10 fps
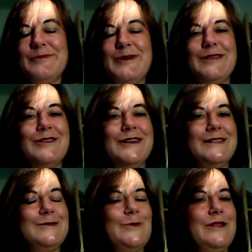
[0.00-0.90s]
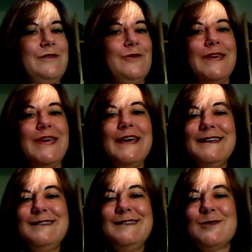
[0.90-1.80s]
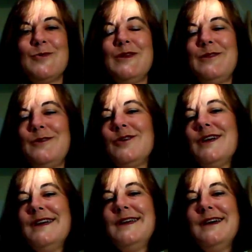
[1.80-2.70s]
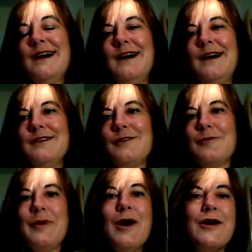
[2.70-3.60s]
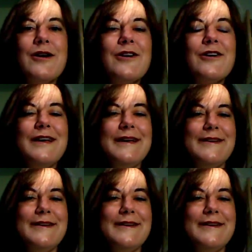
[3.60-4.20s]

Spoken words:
whether it's with your kids or with your partner